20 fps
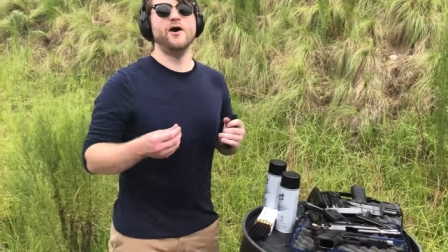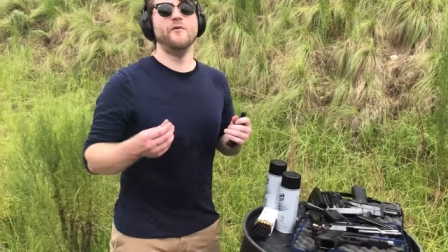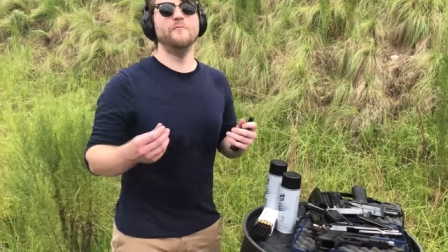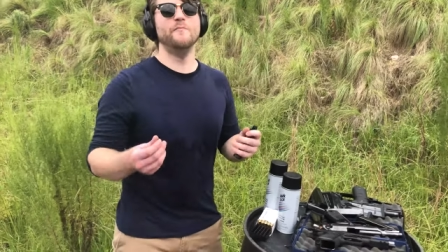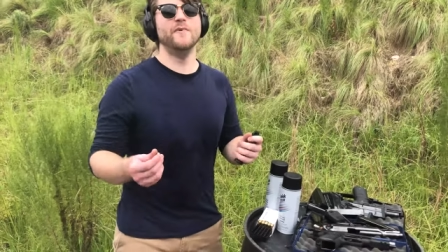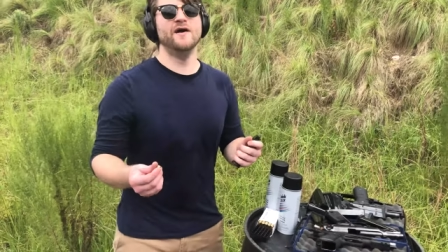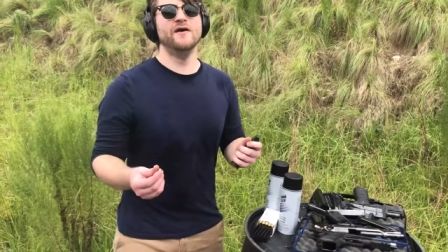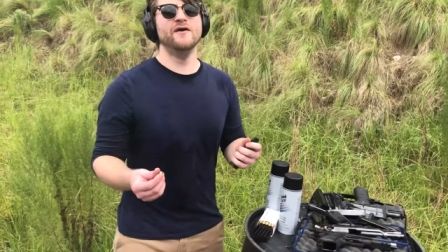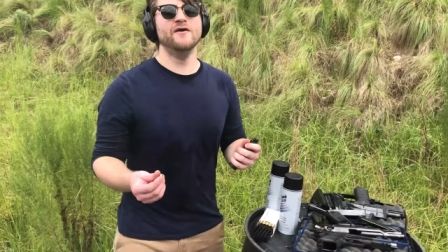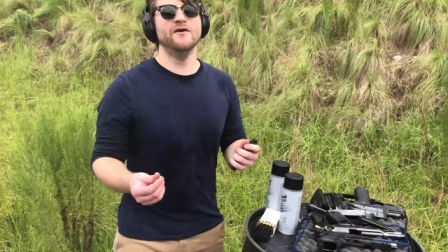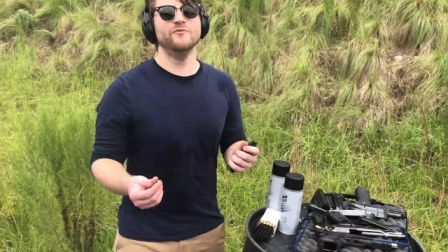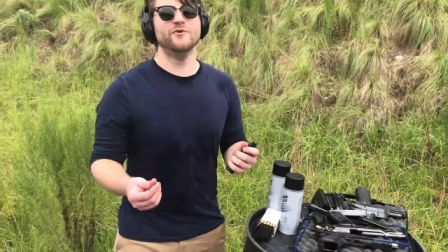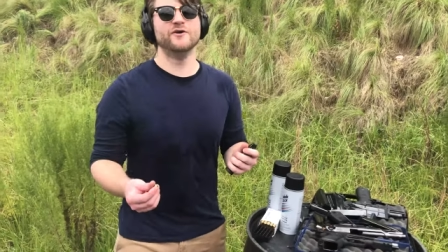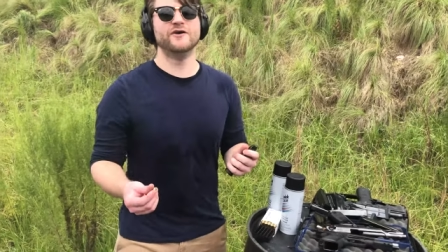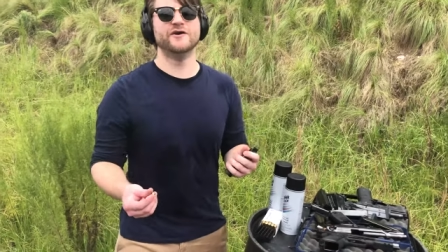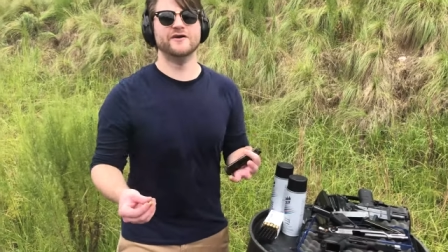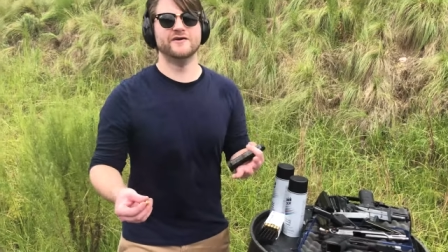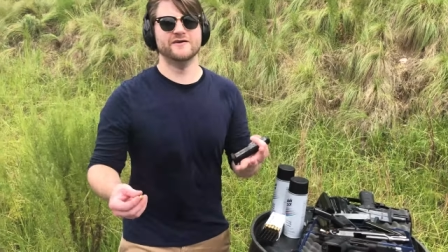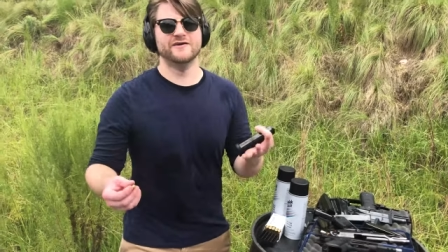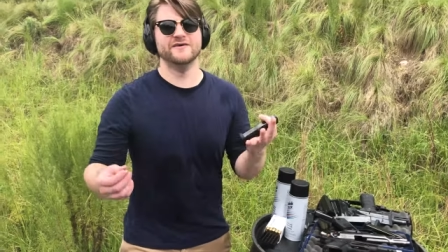
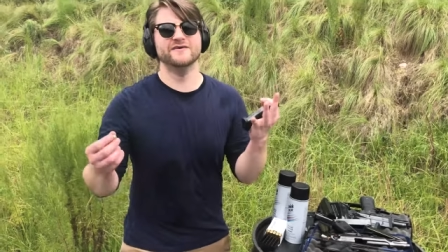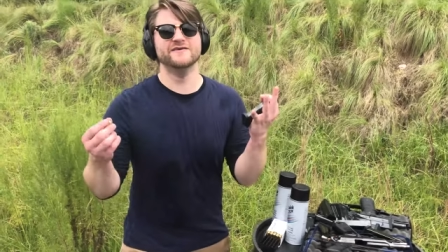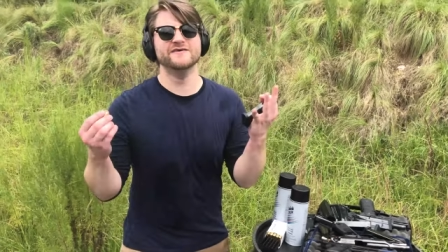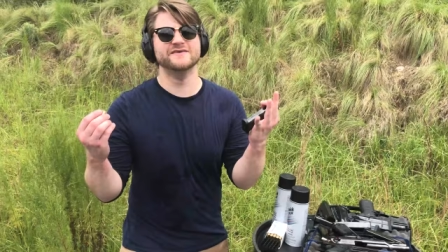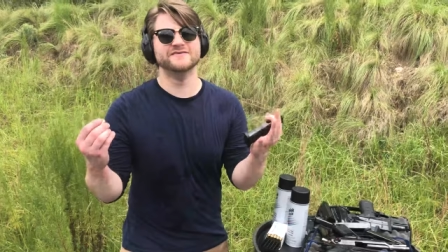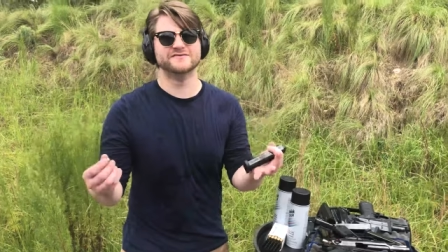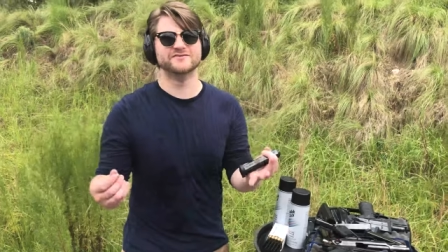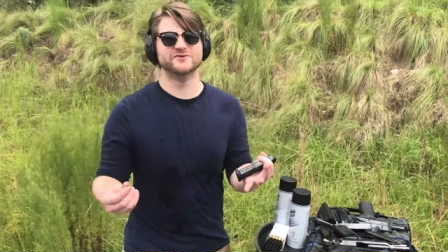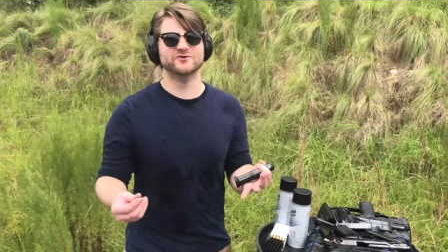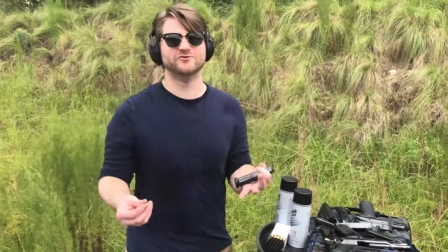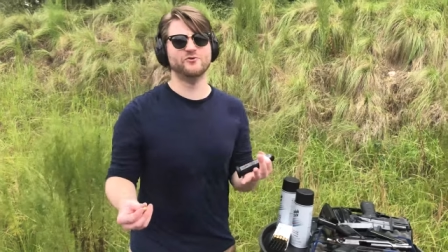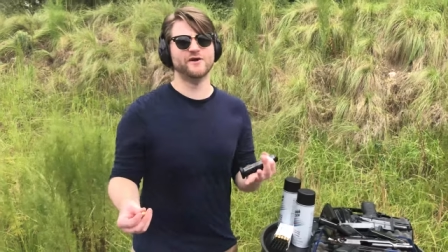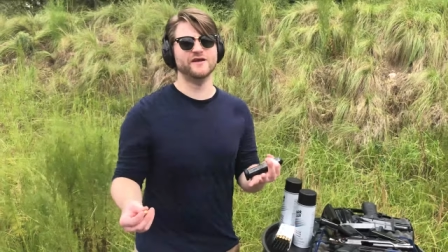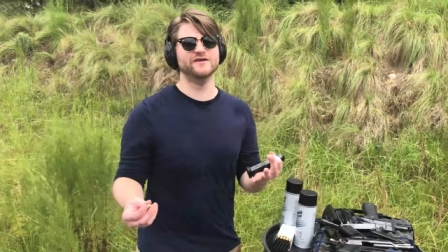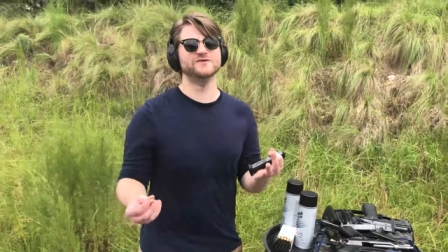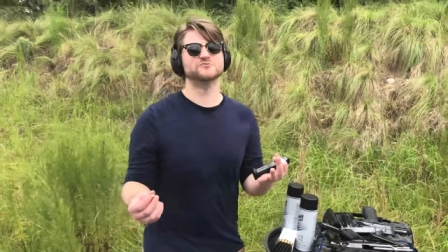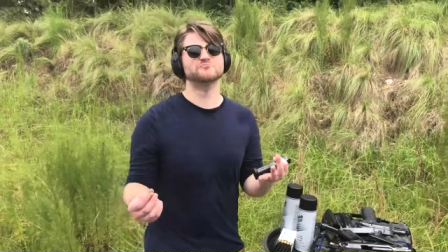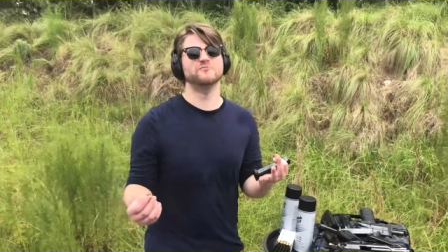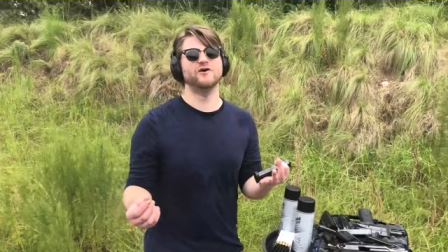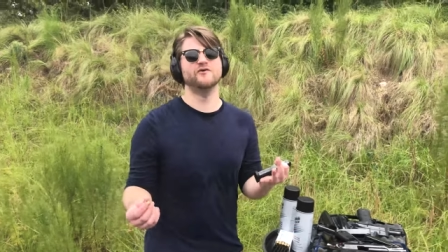America is the
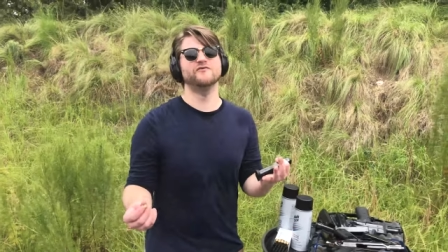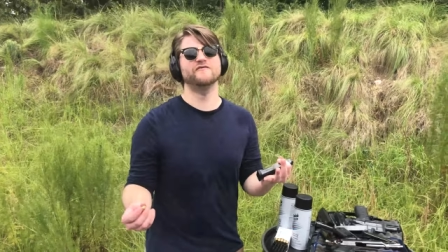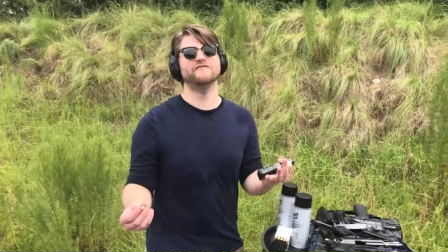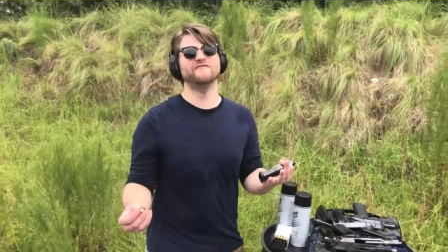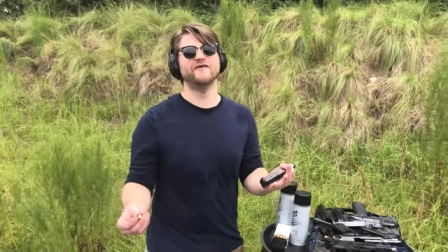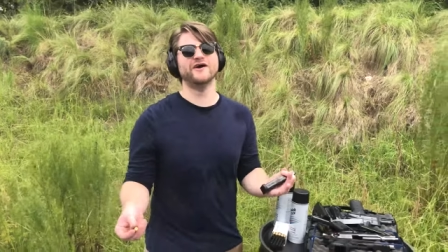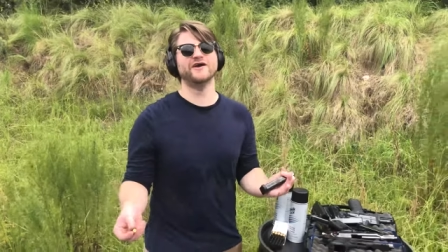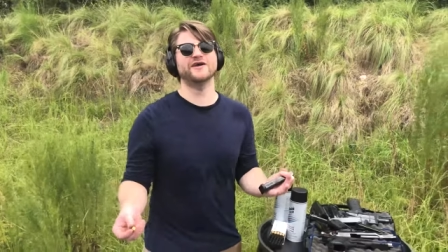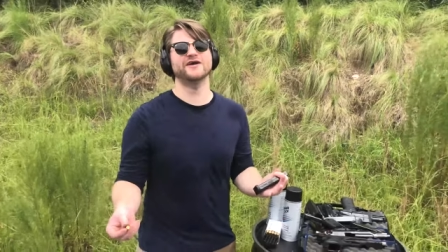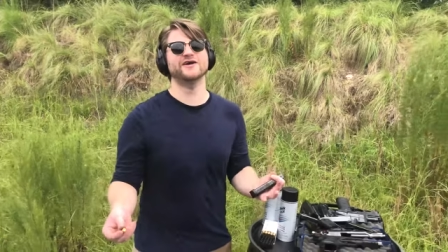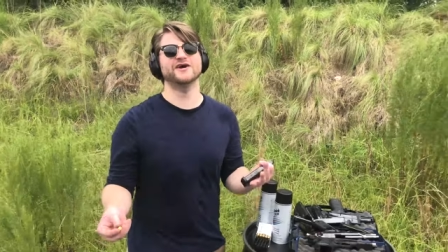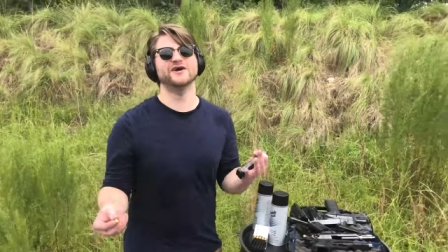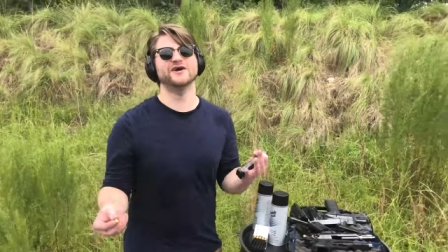greatest motherfucking